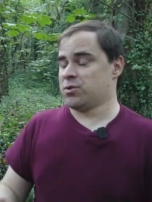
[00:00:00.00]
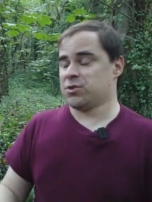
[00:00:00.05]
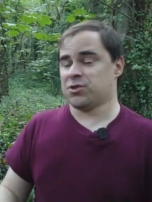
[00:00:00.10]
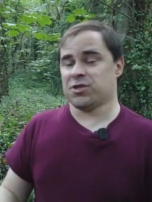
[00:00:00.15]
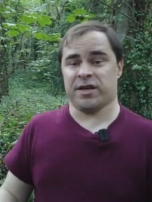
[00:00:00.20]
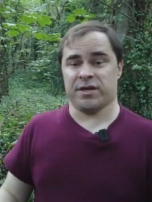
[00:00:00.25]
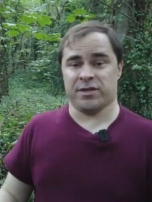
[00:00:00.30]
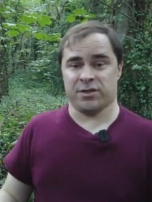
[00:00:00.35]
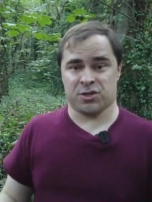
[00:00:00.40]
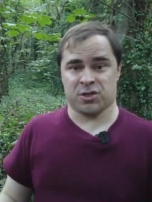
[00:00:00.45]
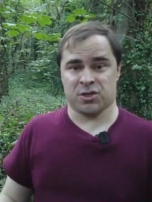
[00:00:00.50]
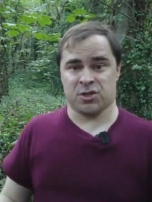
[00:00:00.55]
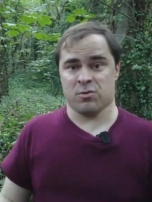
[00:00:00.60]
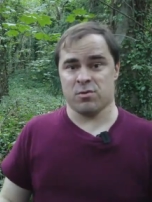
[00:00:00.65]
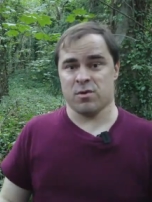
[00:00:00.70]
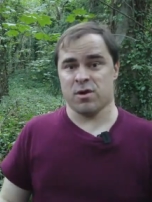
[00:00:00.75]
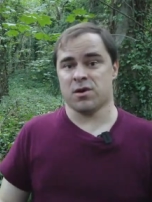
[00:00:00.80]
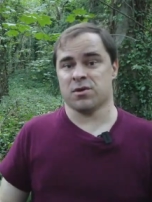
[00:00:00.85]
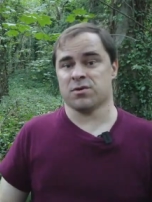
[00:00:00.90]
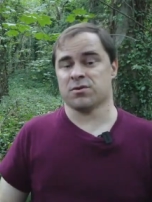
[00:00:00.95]
changed
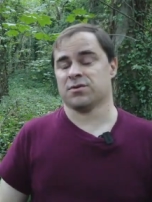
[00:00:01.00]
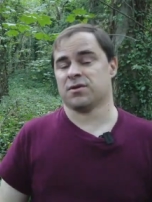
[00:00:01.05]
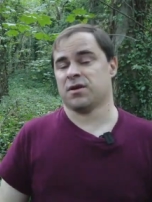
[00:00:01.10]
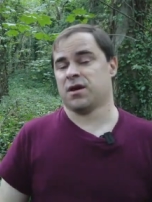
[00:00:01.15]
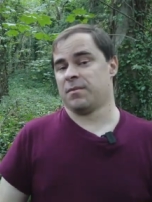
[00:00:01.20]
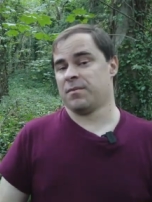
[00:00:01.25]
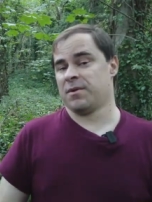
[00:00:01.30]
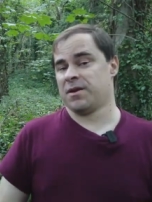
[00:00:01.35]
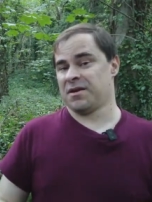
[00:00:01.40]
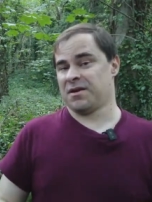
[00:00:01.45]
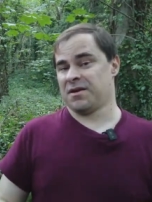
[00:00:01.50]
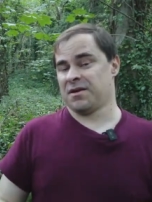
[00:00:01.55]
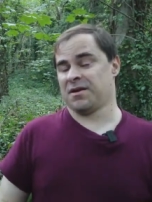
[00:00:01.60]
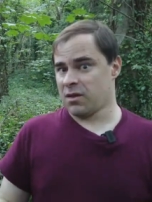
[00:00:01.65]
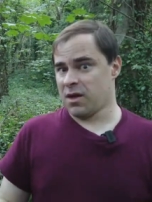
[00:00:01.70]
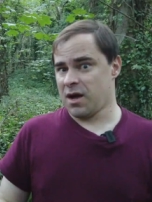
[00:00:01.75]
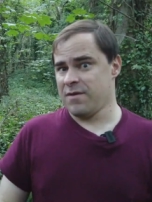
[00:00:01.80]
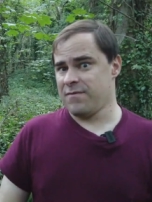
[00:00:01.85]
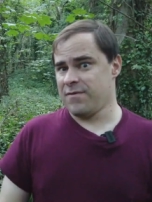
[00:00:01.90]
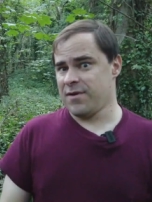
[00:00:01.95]
careers. I mean,
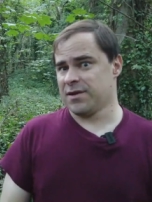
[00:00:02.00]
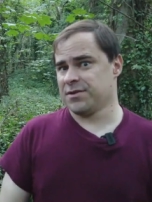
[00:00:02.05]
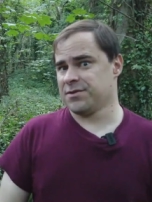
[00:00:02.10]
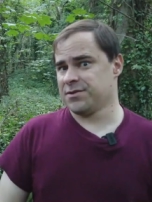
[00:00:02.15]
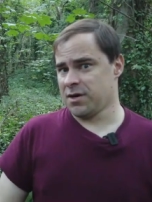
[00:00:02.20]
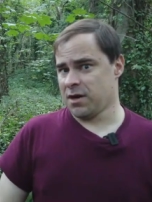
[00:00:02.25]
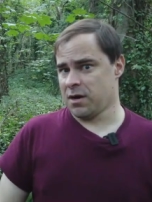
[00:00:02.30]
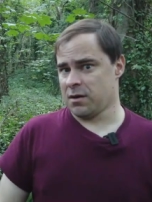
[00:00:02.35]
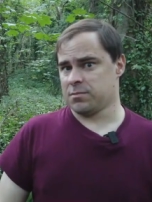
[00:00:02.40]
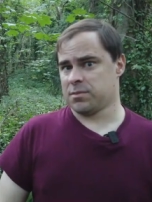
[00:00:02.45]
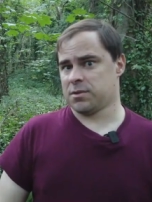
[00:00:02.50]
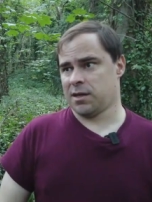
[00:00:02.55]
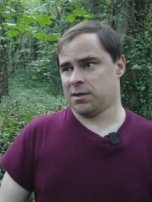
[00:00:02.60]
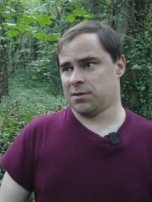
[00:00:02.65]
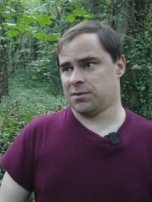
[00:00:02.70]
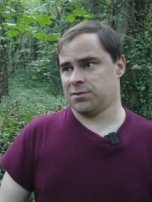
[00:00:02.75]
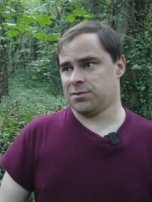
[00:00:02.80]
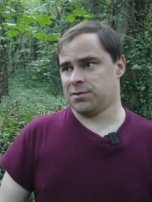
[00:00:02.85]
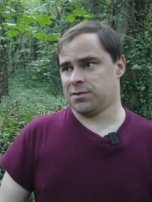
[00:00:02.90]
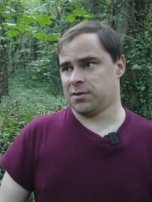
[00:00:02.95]
life adds up,
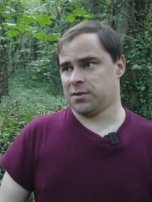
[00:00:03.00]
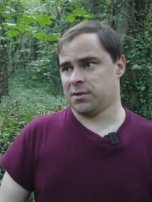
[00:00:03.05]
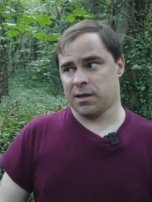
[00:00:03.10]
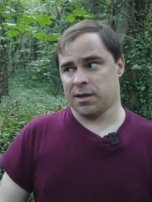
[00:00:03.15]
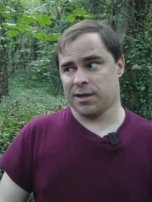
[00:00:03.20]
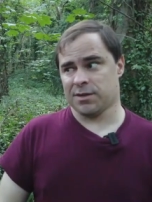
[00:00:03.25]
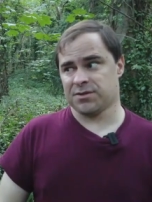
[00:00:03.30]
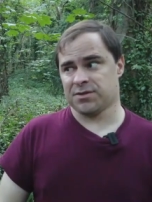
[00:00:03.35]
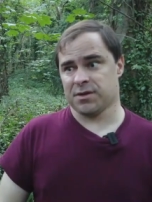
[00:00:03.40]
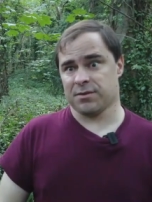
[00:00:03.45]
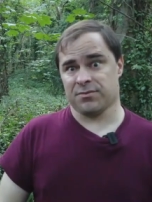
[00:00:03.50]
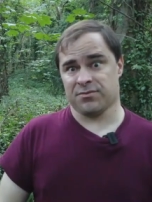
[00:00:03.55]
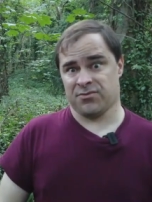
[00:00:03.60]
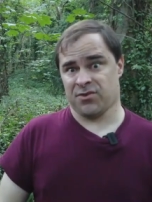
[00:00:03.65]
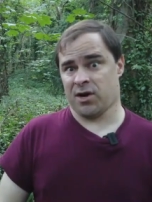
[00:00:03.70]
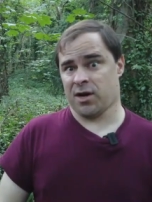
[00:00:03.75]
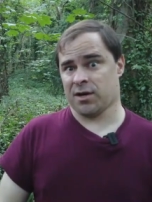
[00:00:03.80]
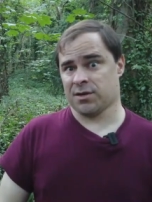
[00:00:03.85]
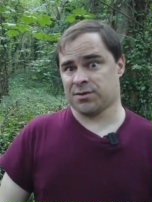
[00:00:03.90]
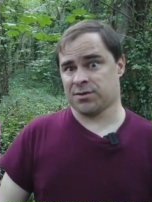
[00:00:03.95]
and it adds up
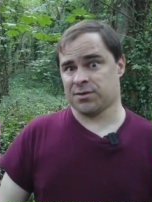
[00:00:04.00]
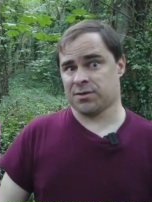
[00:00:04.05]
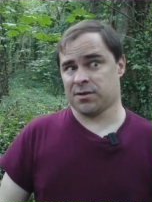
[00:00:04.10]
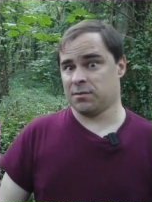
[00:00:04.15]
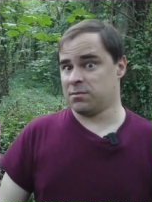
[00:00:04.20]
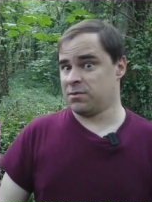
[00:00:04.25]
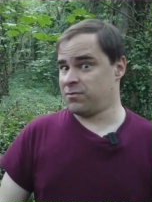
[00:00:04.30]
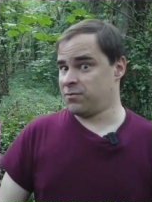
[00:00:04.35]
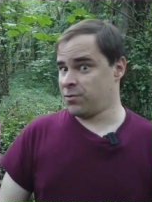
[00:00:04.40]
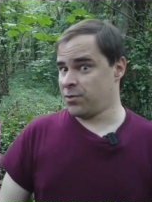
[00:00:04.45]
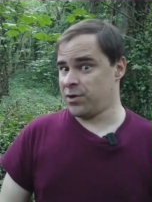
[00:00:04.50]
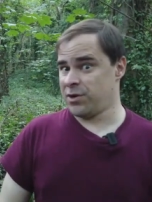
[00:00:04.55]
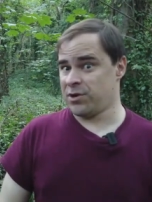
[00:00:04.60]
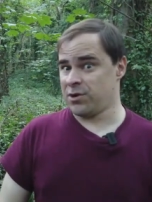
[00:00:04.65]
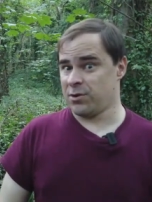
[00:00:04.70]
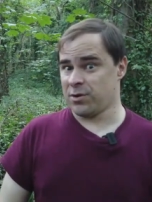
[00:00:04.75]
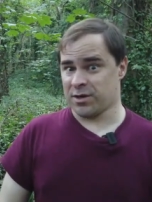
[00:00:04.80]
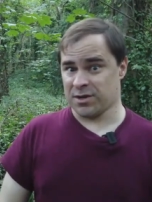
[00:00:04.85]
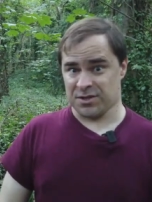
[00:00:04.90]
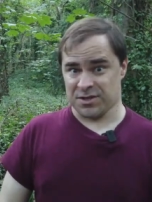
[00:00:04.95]
fast, and before you
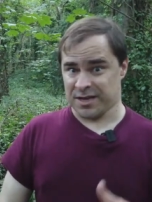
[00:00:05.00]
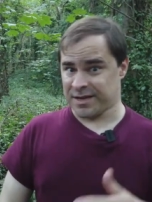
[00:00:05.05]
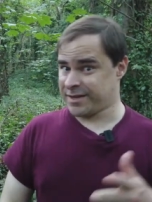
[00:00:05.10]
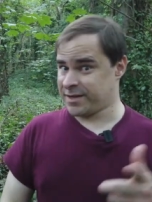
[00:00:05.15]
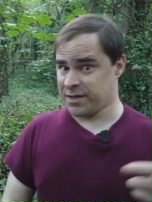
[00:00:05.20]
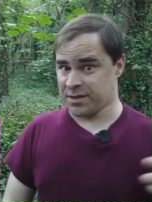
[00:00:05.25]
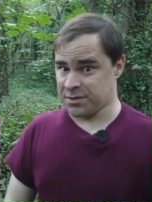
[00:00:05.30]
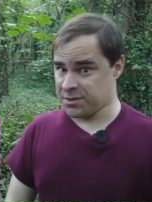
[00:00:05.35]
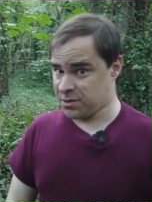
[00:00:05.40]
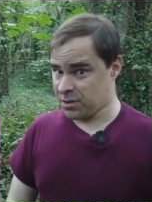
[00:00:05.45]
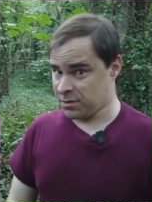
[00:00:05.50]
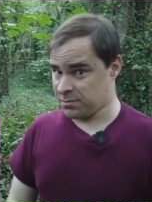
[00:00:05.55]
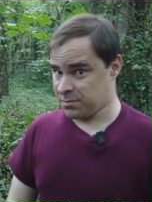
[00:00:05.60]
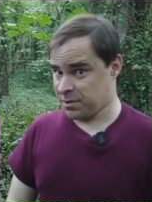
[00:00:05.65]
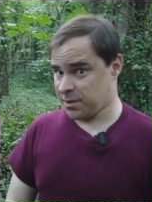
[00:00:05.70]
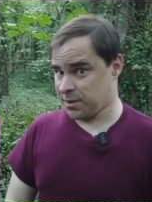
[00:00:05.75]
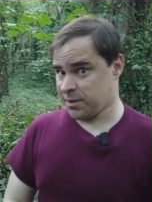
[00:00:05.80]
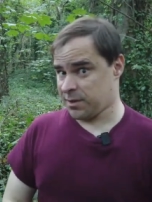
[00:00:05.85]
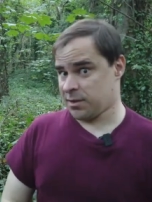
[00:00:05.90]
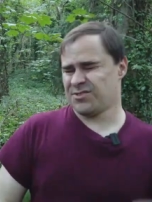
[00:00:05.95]
know it, a decade's gone
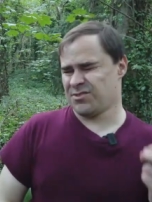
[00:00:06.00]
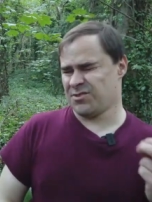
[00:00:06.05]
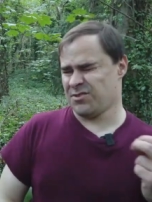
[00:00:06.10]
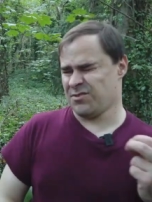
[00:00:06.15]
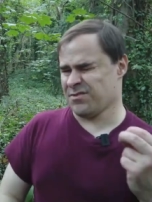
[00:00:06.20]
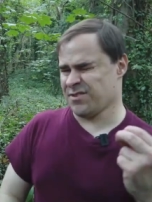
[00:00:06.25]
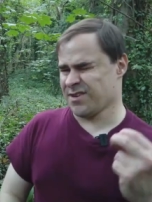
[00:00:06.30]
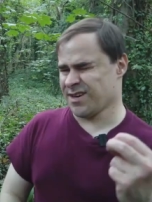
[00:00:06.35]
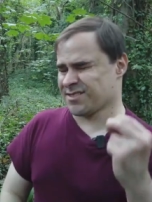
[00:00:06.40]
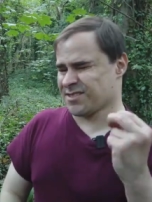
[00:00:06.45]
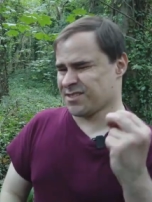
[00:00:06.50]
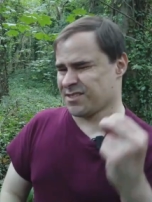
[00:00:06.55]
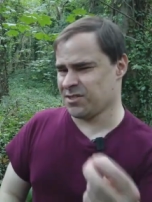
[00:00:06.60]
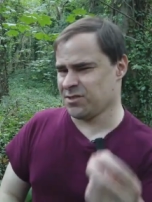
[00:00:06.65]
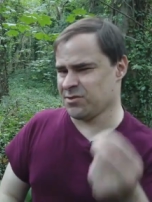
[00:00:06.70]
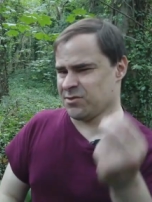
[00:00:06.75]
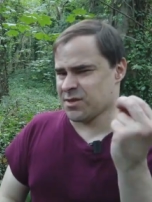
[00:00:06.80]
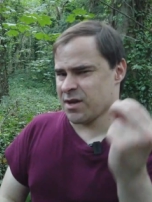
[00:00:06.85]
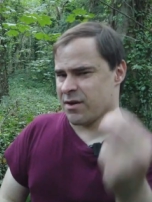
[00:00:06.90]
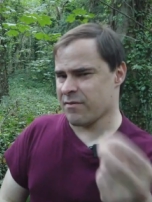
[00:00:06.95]
by. So you've got to
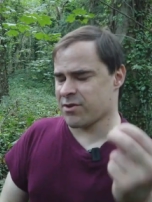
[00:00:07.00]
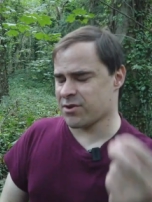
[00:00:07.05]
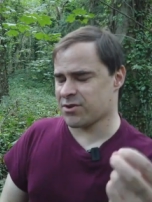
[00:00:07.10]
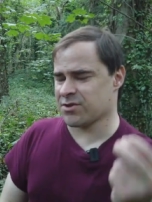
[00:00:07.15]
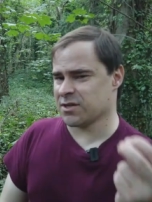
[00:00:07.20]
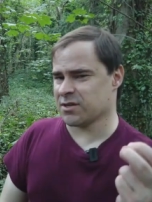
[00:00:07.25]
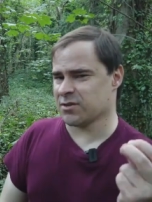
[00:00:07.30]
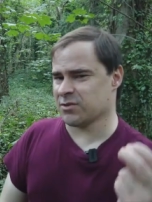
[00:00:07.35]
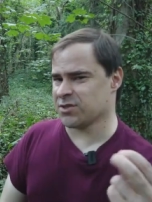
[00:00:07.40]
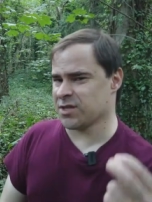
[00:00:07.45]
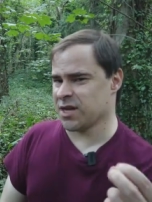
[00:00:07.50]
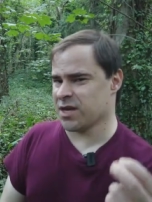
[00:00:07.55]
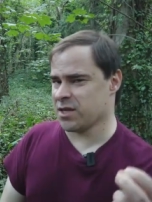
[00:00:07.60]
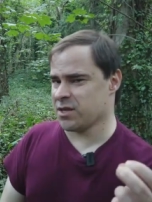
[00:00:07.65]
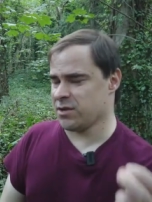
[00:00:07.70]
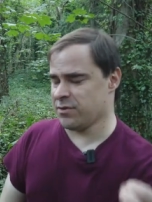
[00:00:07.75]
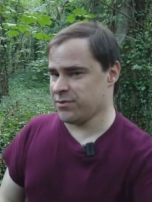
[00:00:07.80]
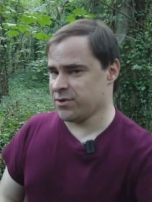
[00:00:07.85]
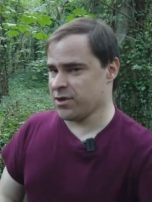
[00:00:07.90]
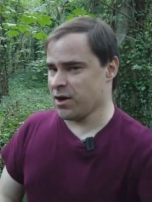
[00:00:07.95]
use every single day
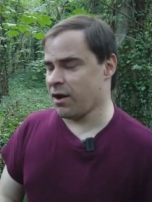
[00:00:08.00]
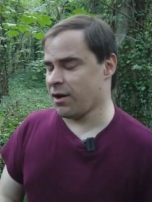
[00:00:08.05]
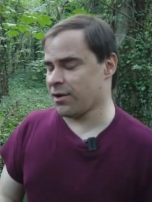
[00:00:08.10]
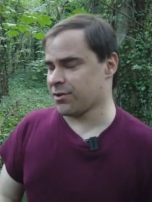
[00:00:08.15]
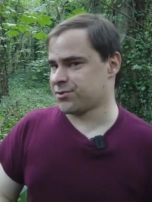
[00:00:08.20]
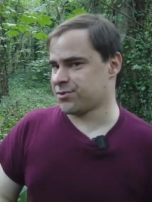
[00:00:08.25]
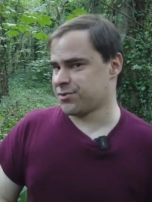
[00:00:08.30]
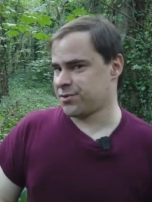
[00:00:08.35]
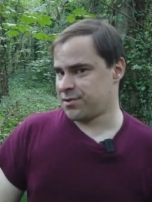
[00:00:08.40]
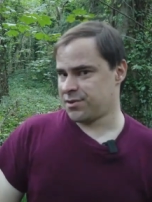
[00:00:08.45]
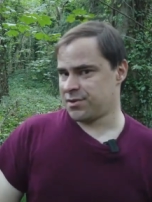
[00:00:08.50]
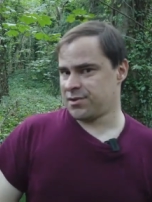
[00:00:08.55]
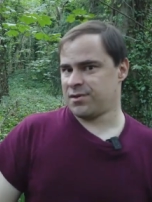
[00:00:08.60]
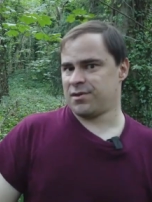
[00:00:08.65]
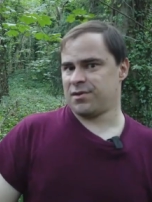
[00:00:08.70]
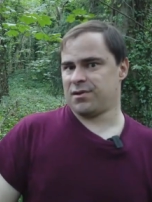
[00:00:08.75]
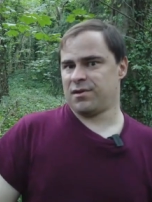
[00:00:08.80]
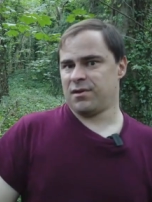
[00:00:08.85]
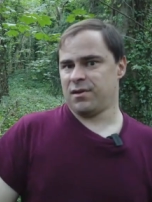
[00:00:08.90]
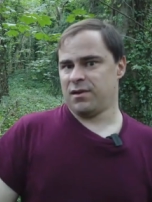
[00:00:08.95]
that you've got.
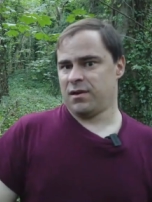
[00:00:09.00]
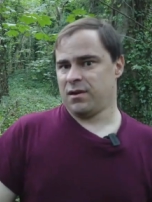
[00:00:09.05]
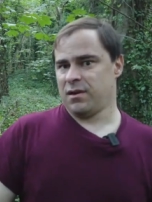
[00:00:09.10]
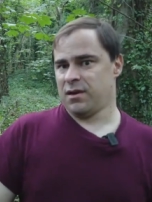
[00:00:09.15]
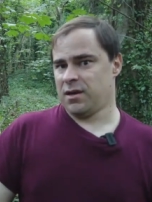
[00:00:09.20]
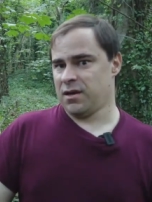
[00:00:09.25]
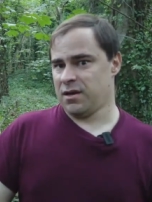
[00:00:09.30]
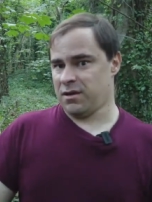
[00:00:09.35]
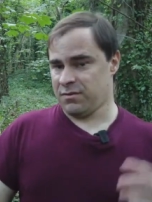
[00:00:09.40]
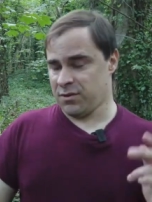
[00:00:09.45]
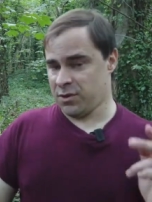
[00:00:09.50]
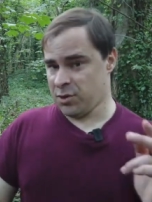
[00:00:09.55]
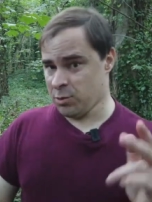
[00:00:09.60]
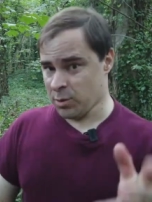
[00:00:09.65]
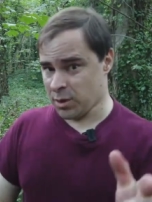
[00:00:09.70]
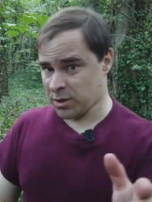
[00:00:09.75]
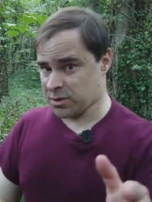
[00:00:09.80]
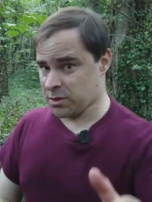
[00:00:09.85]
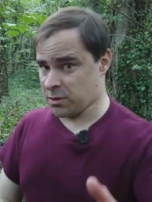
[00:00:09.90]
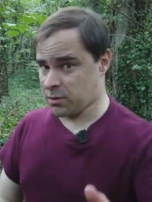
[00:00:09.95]
If you
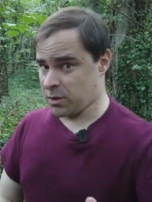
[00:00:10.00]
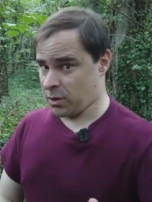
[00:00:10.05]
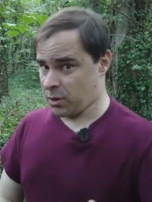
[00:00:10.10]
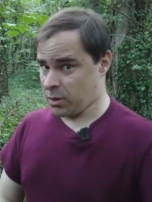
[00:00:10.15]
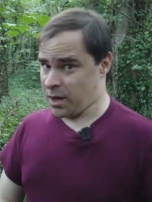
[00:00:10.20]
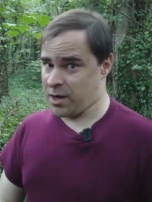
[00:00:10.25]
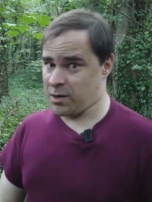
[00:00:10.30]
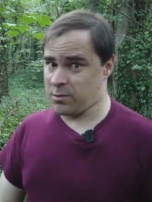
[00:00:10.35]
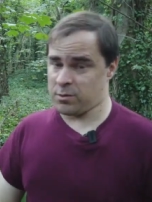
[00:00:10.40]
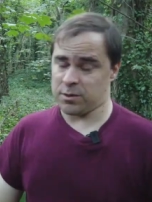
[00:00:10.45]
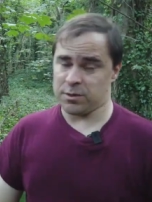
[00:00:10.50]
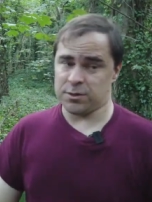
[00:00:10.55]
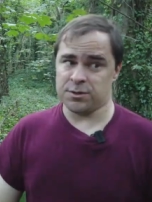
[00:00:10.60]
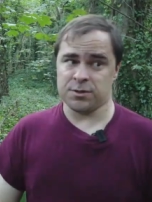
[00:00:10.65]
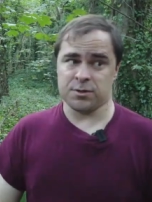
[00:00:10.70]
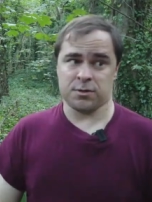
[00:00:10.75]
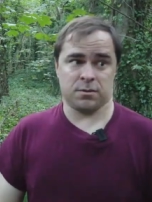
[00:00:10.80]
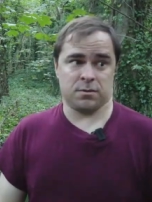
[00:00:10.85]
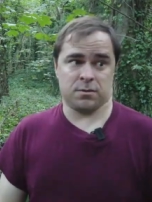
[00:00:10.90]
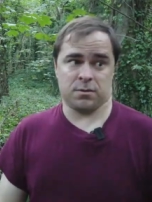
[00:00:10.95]
want to learn a
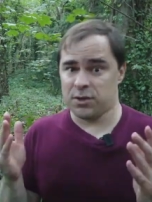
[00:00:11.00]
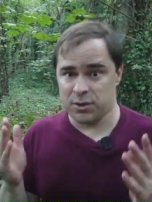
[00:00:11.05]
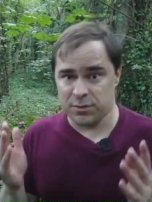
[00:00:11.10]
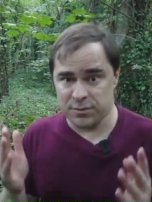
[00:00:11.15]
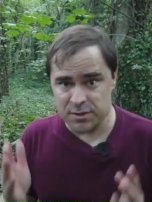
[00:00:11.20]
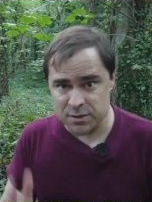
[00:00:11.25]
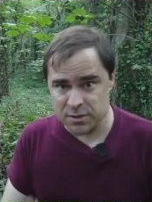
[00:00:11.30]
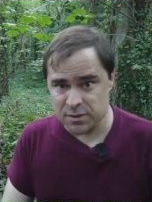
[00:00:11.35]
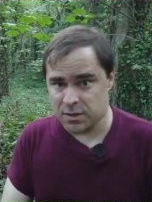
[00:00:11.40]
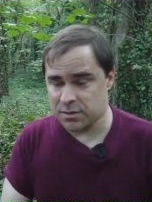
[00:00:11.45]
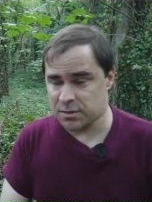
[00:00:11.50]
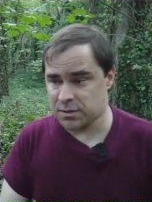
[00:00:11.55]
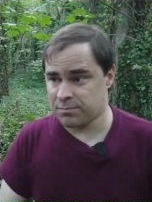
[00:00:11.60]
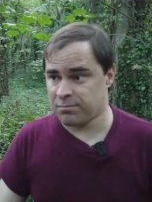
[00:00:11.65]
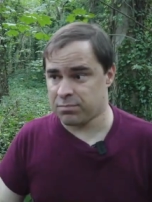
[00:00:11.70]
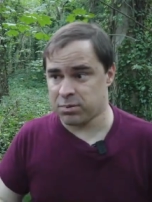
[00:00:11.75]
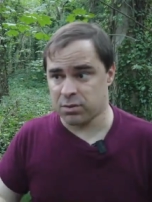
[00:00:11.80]
language, you've just got to